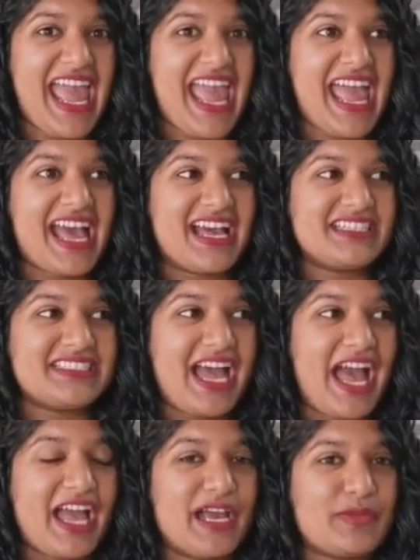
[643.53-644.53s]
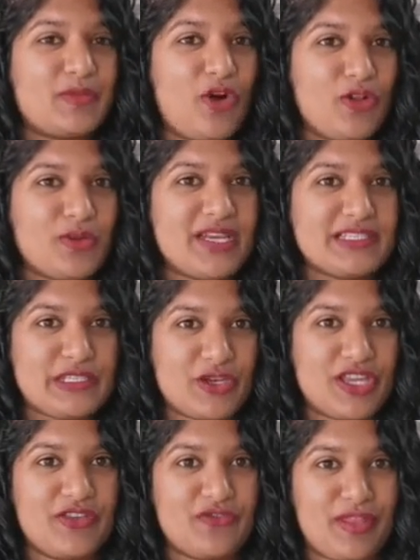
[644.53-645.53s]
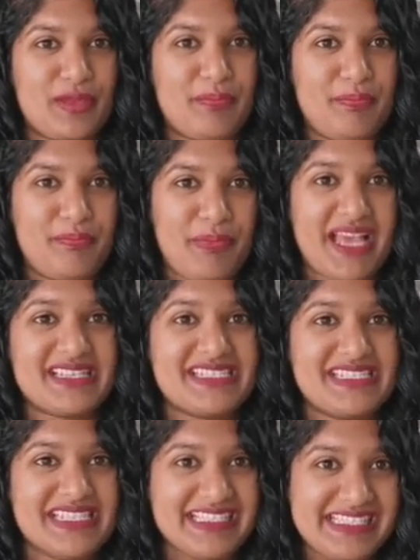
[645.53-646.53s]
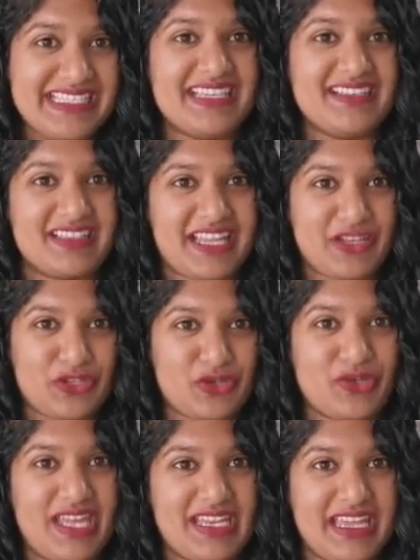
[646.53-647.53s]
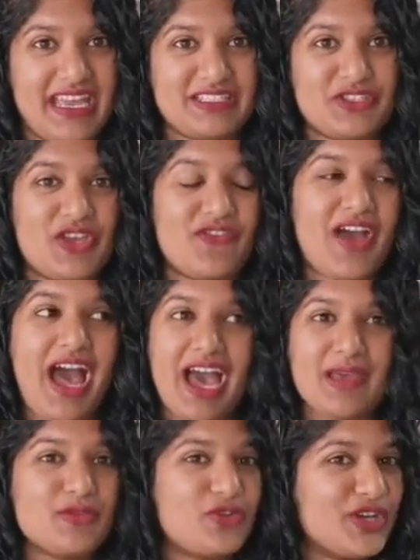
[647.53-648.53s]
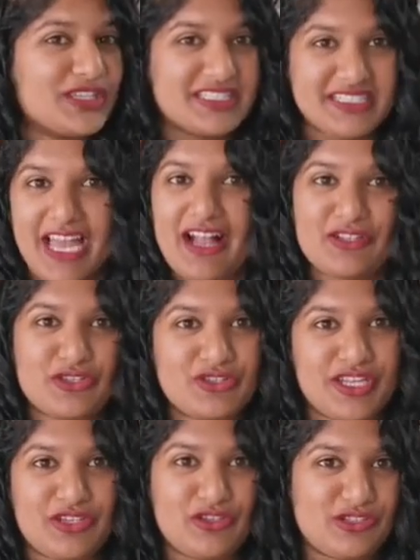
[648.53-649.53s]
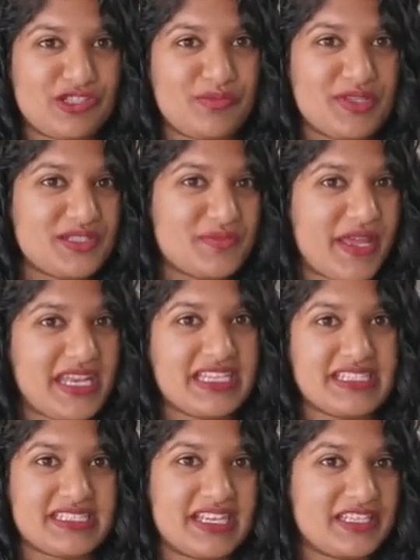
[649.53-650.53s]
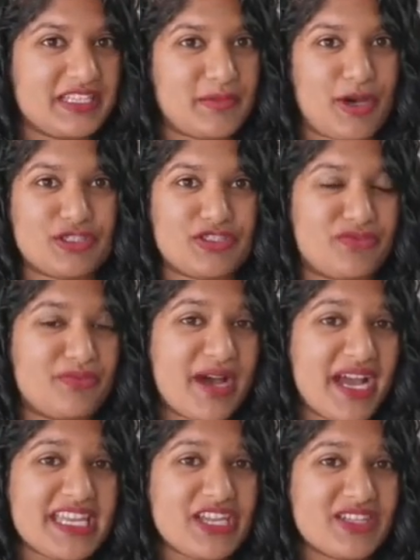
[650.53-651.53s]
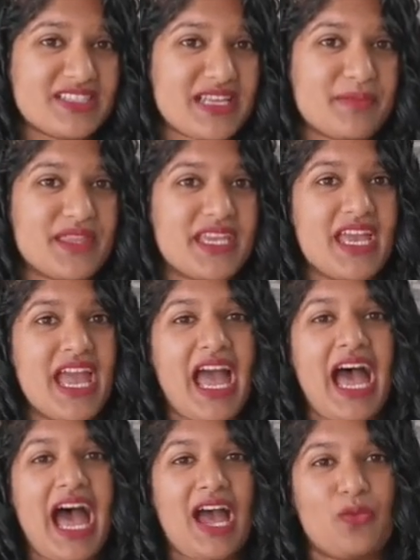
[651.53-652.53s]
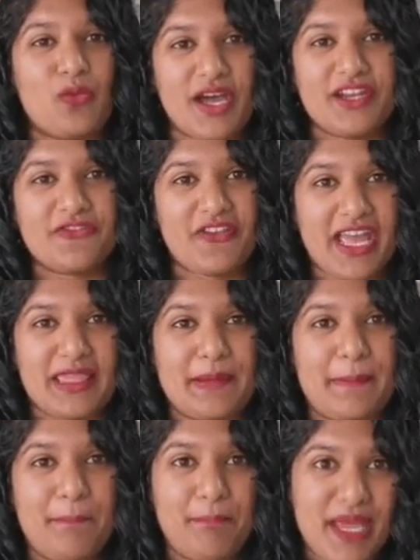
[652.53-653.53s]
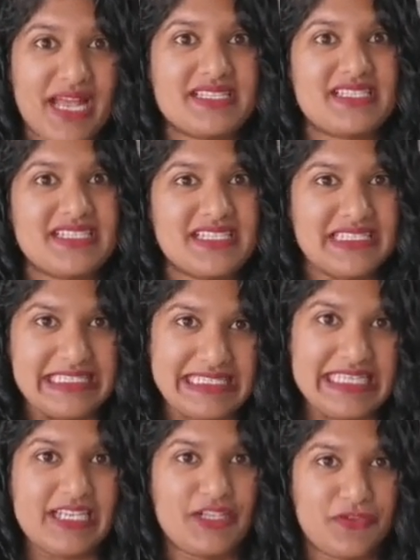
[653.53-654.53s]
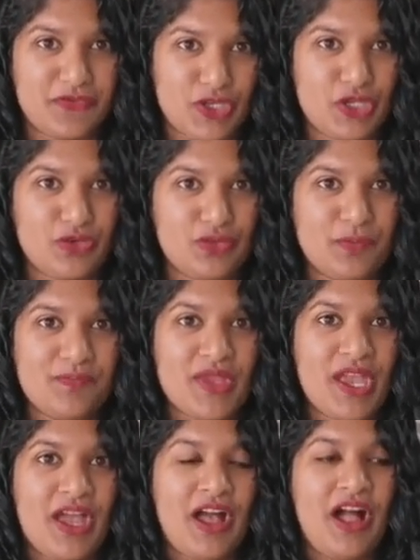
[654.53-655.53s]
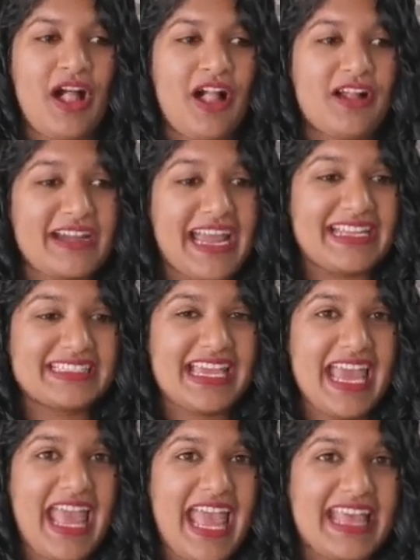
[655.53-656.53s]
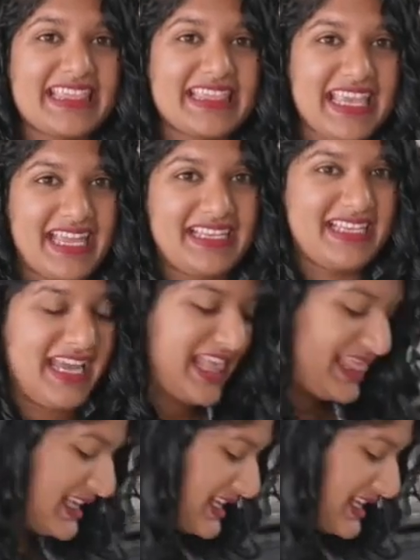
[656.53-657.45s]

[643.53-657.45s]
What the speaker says: and I am always looking for the best deal that you can get. So if I'm going to tell you that you should be spending a certain amount of money on something, I want to find the best deal for you. Alright, and then the